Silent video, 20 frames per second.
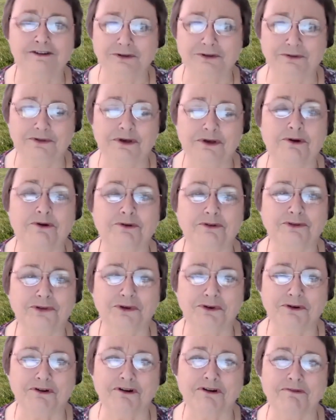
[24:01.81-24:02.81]
to those
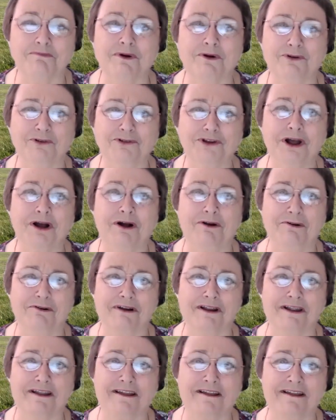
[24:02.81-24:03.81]
who are most
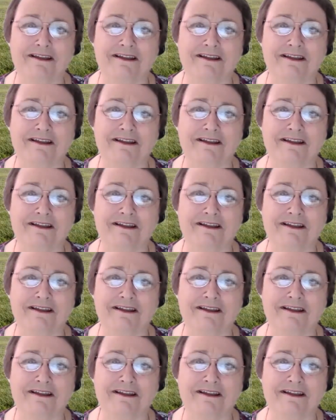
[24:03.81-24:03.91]
hungry.